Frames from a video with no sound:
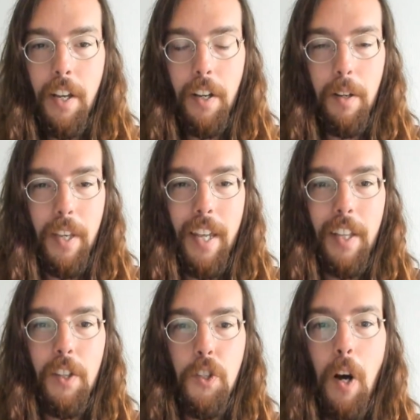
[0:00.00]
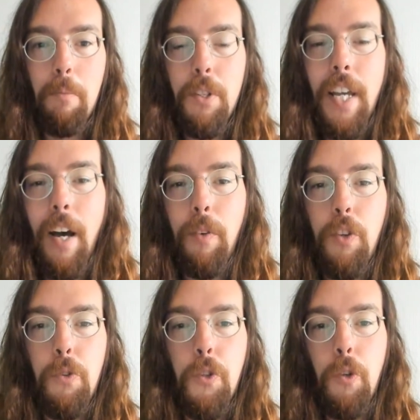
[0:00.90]
uh, getting the dumbed down
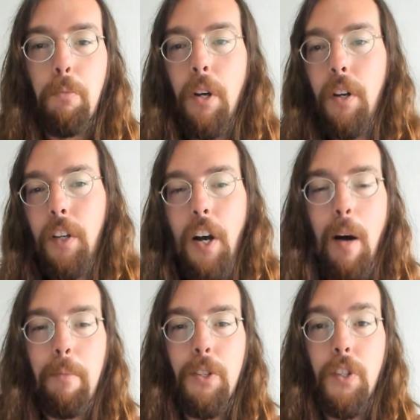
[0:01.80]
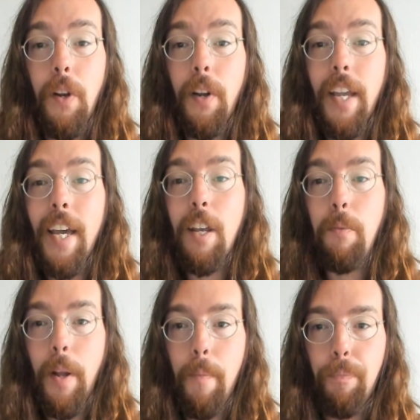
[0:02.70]
YouTube uh, commentary.
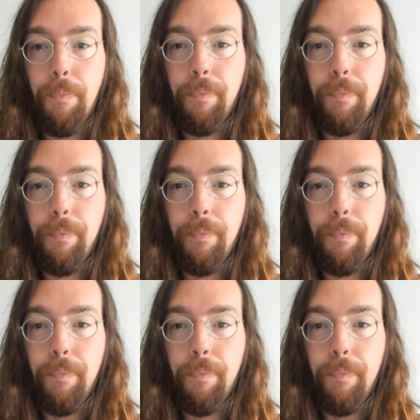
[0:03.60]
Anyway,